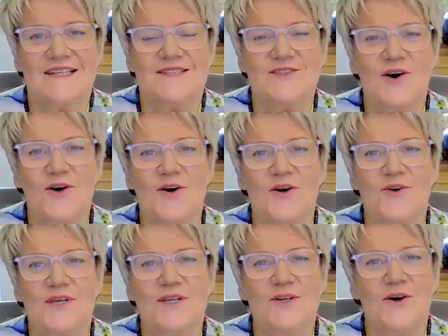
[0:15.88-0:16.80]
So,
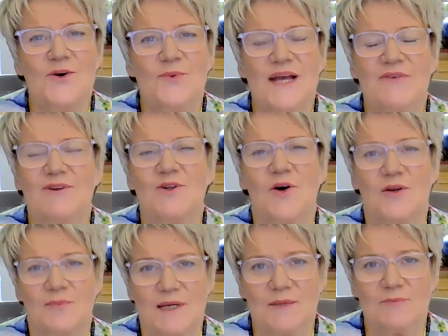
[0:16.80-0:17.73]
you know, we have a
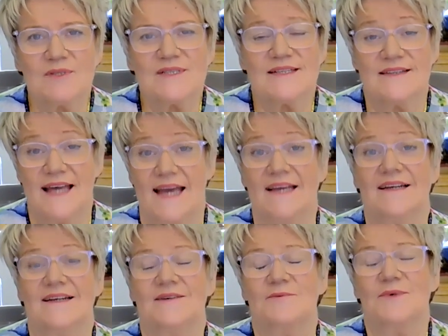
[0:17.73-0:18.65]
lot of people to thank.